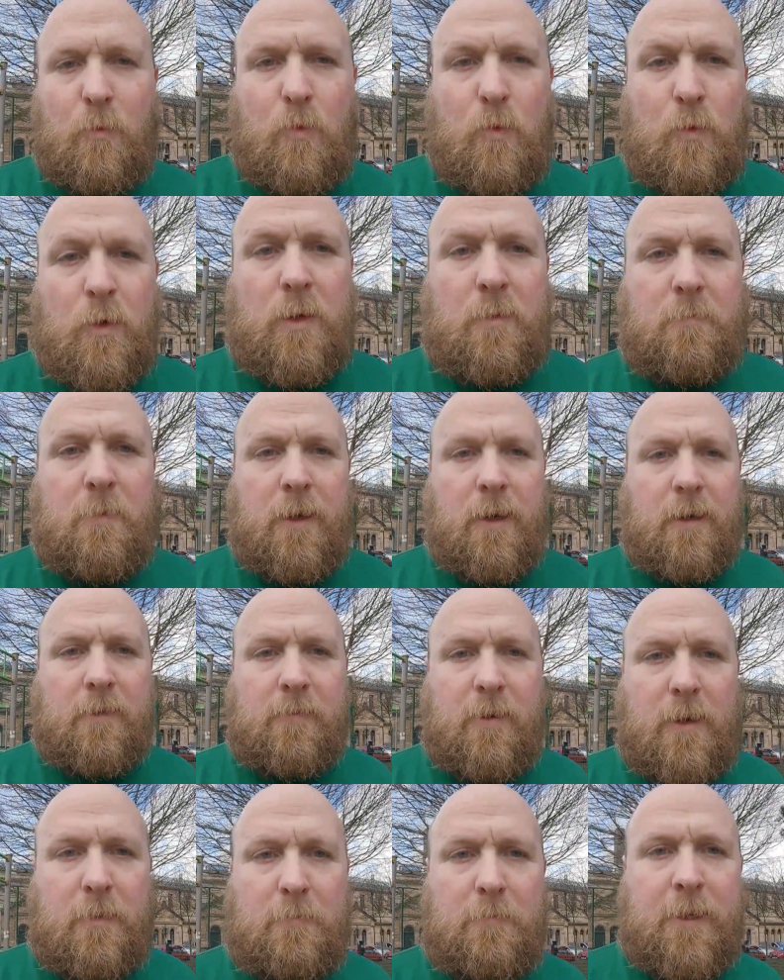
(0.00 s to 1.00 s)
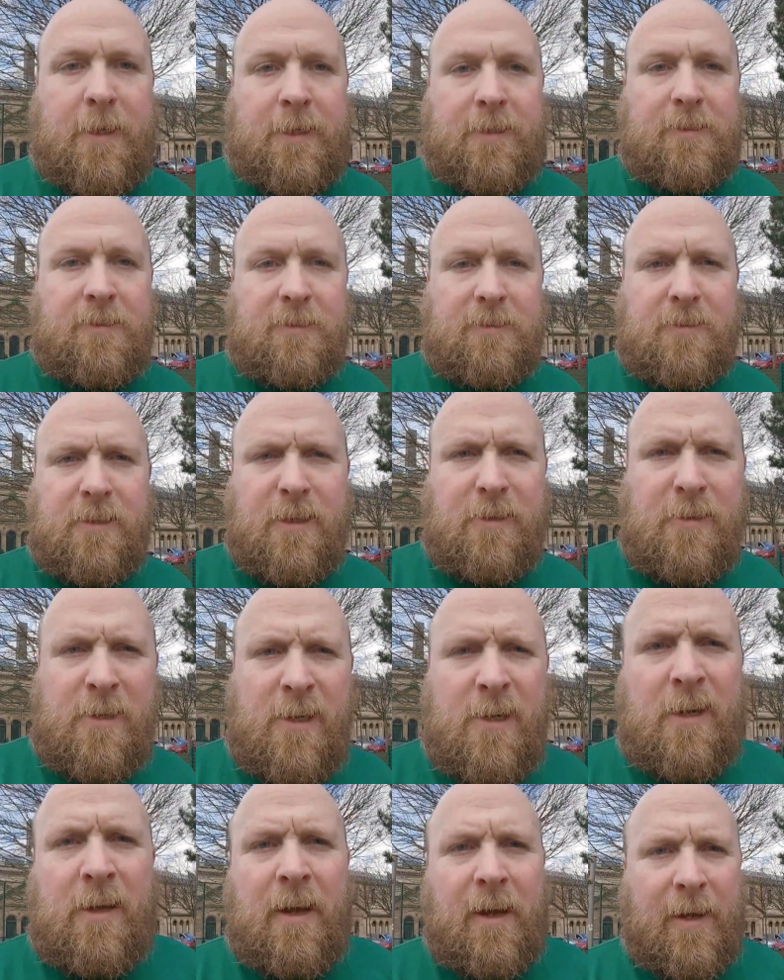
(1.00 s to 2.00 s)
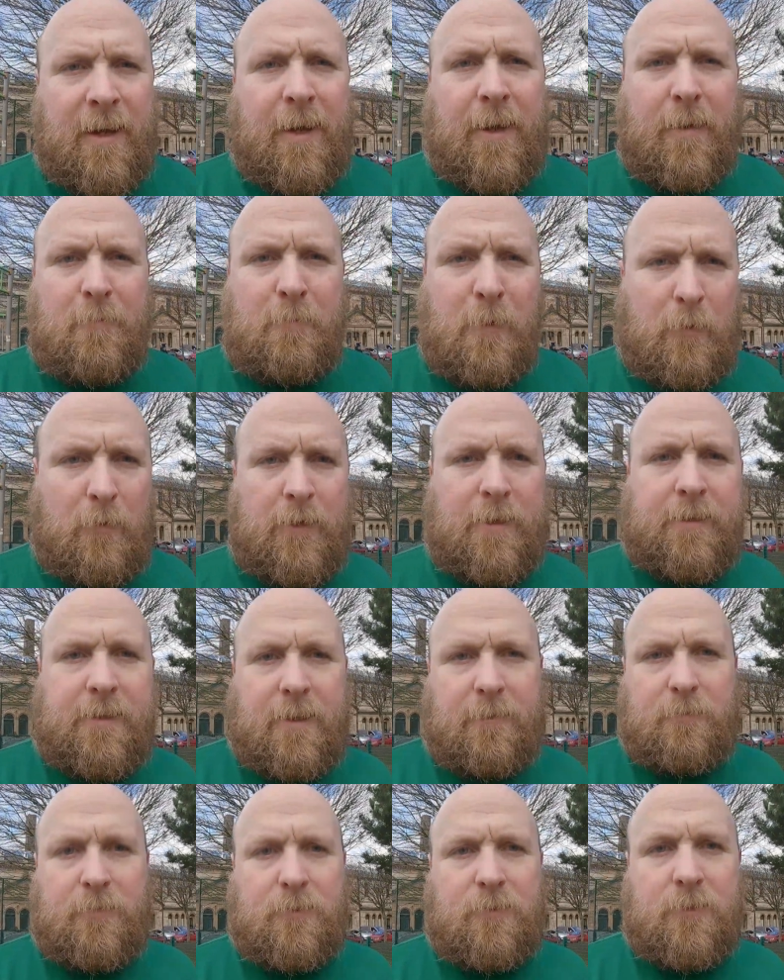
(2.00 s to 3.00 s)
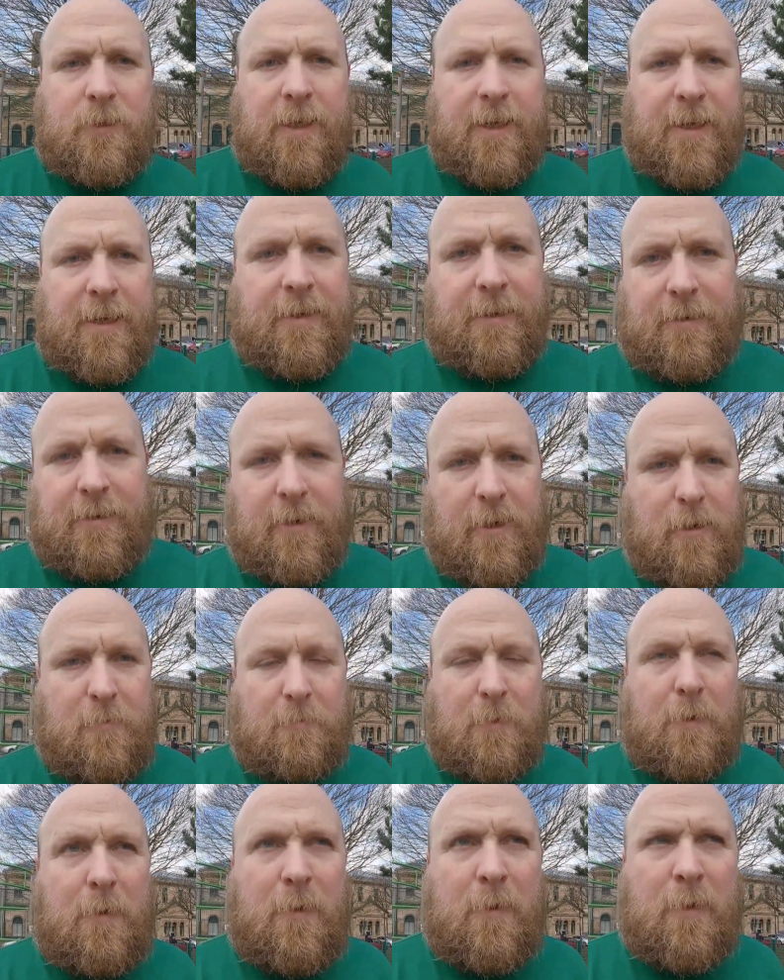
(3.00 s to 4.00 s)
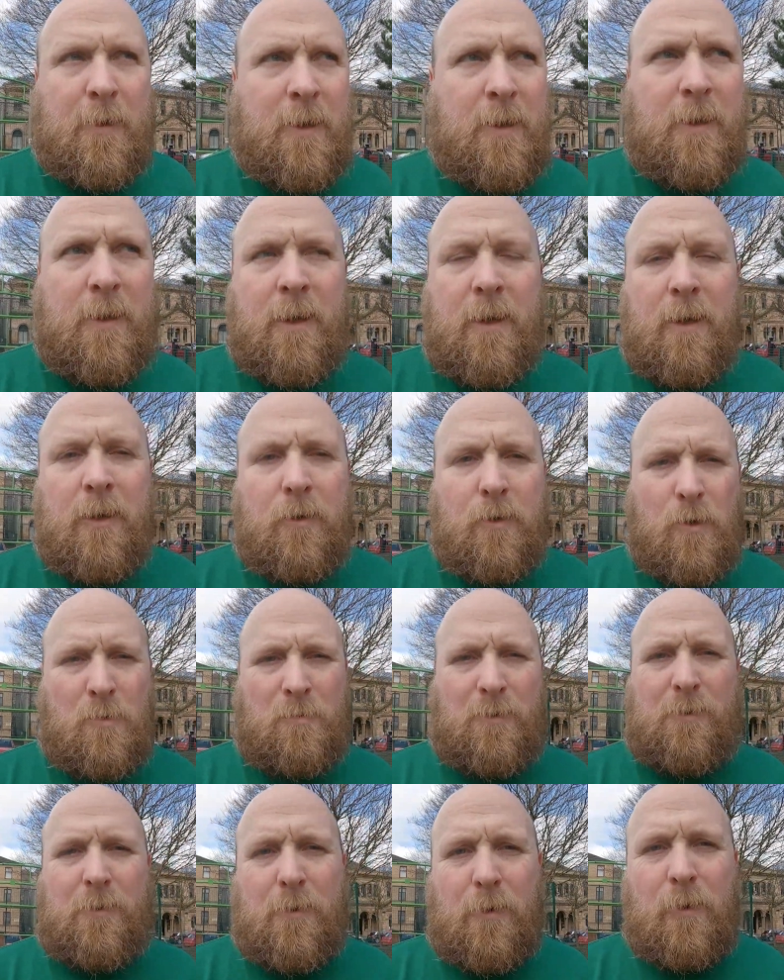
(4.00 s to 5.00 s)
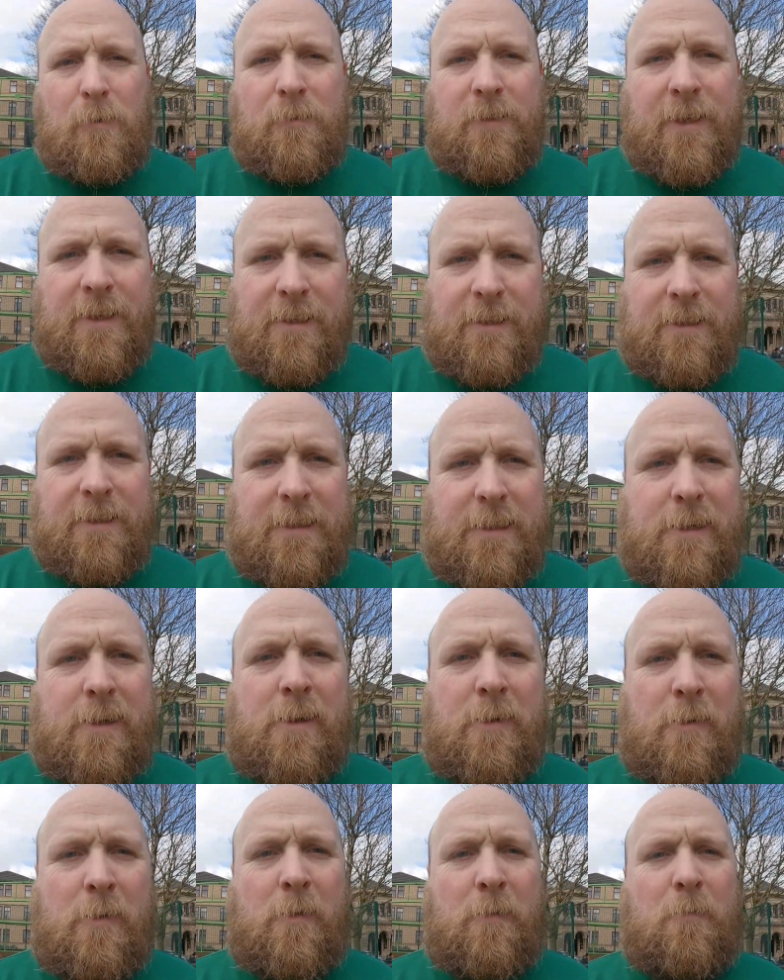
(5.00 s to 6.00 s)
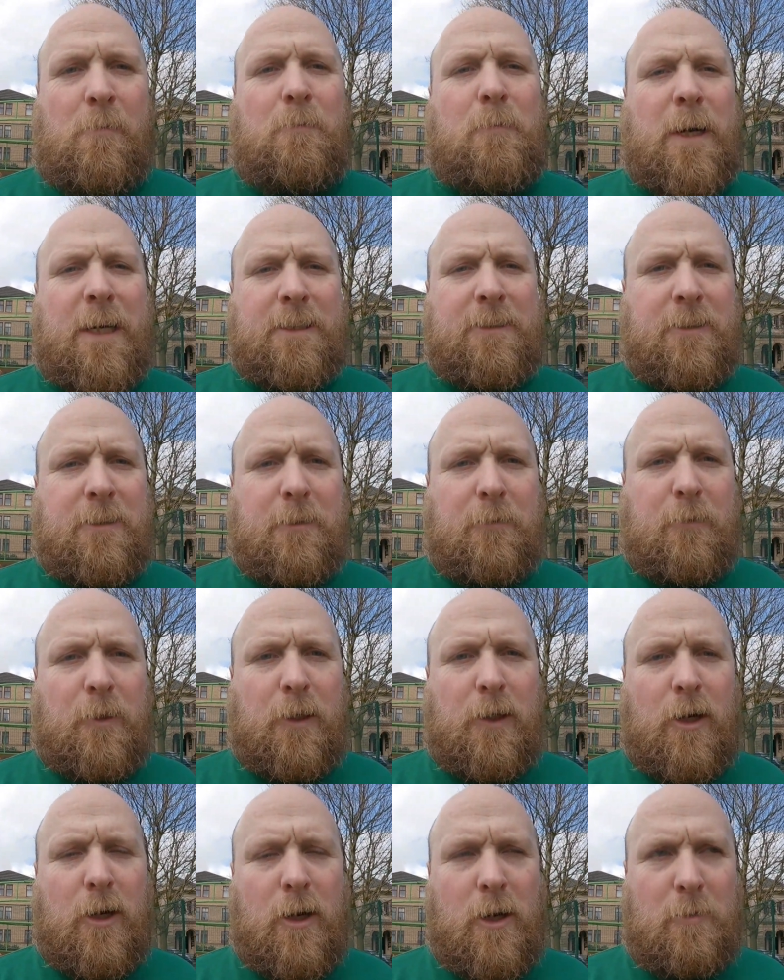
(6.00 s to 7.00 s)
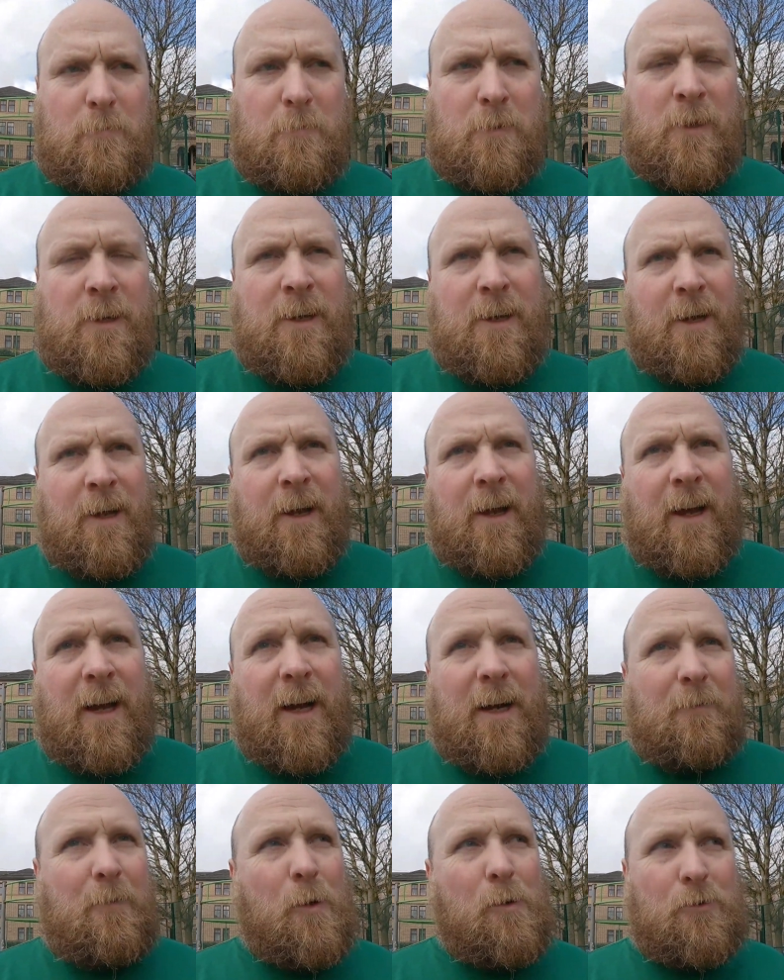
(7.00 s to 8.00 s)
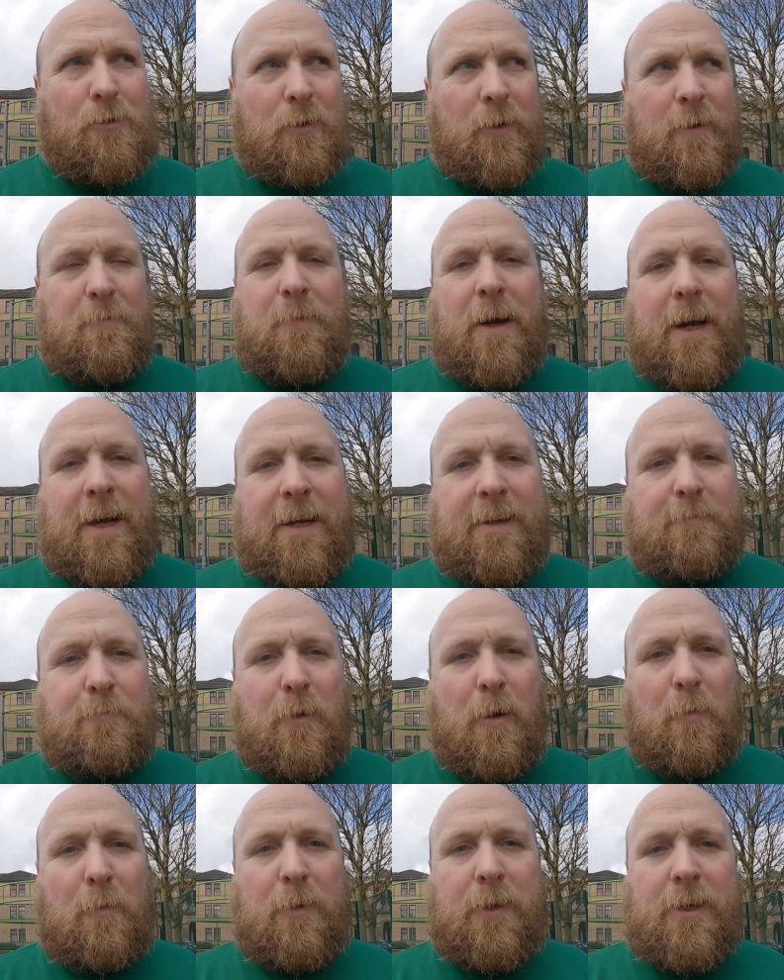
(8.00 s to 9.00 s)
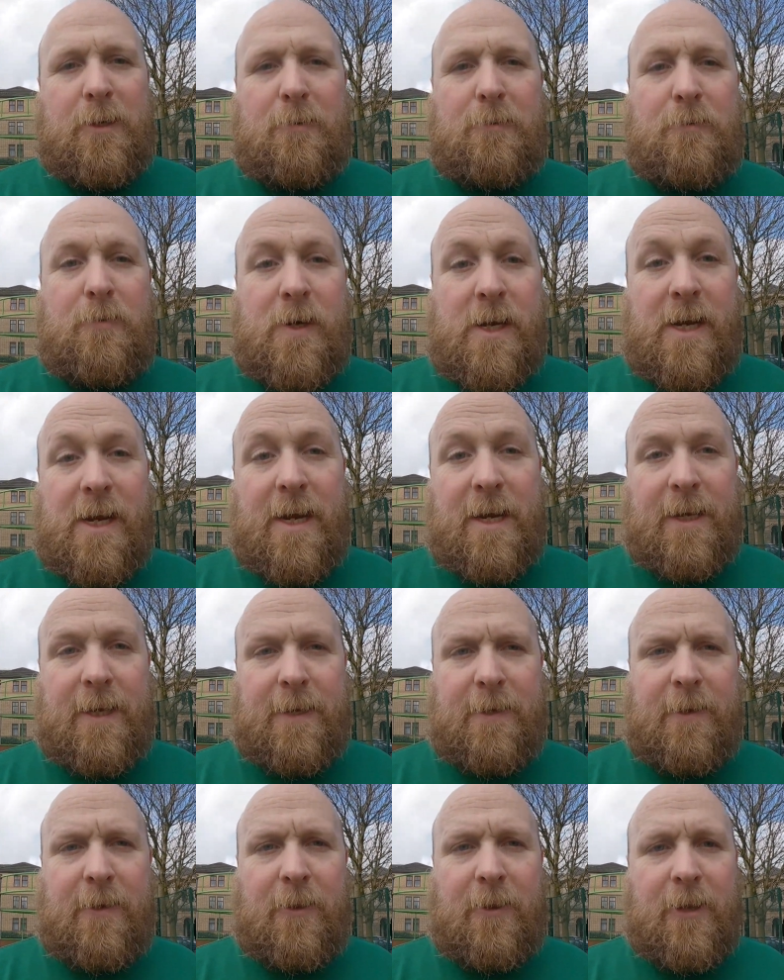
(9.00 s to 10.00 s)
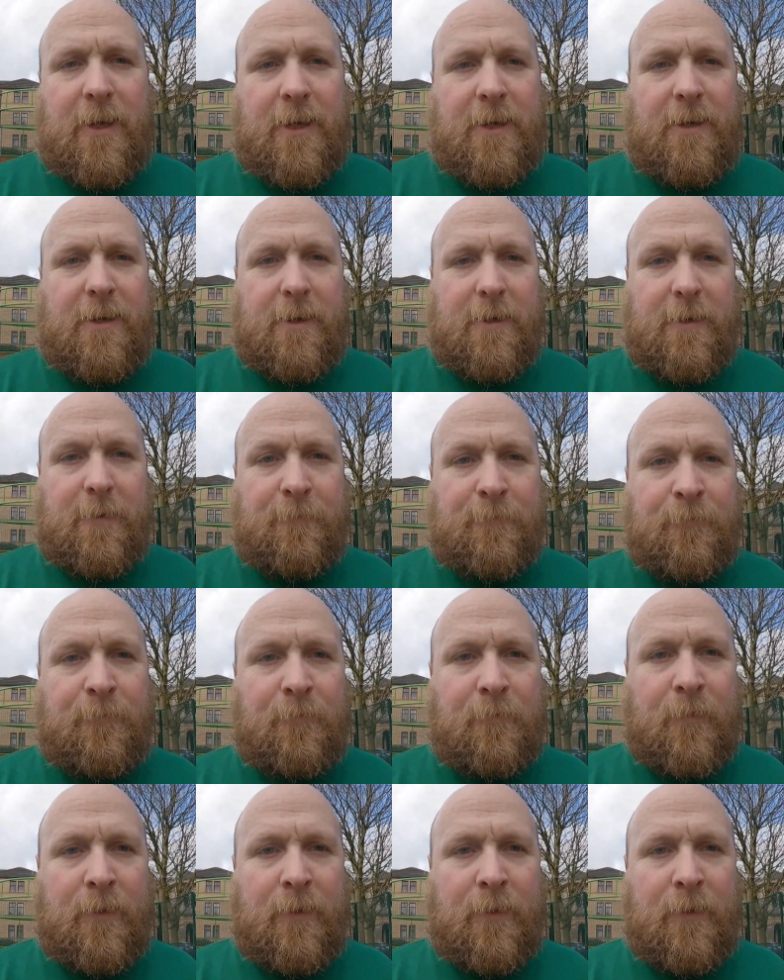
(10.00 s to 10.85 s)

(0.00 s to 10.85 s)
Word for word: a wee bit of a break just now. A uh, bit worried I'm just going to end up going with the wrong technique, managing to fuck it up. I'm also in my head probably creating the